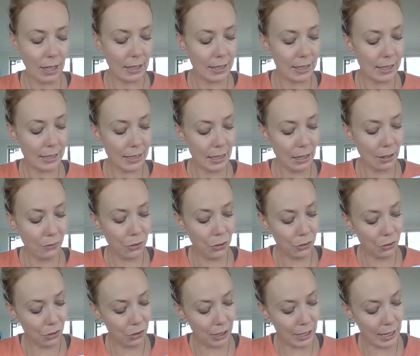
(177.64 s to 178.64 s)
to see if you
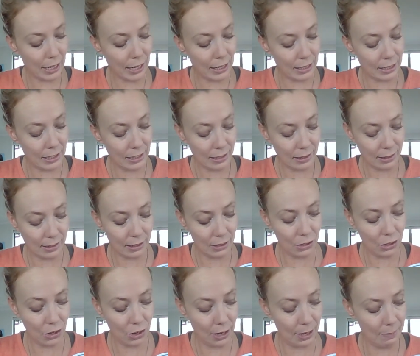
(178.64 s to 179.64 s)
could get the
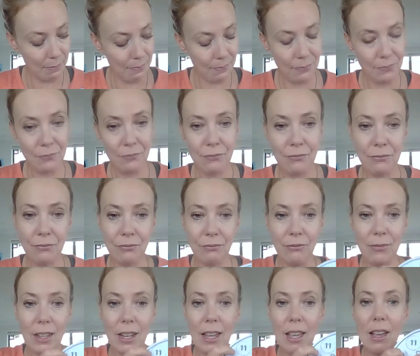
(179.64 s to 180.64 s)
time.
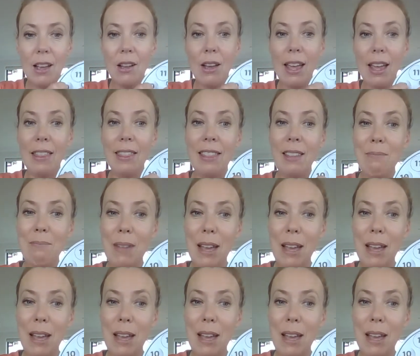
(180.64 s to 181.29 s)
And then